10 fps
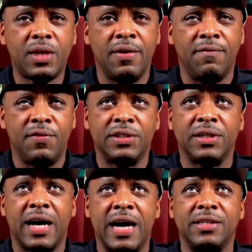And
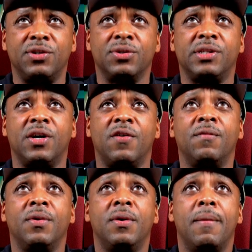visualizing yourself
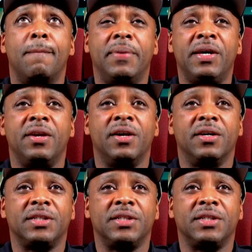being there.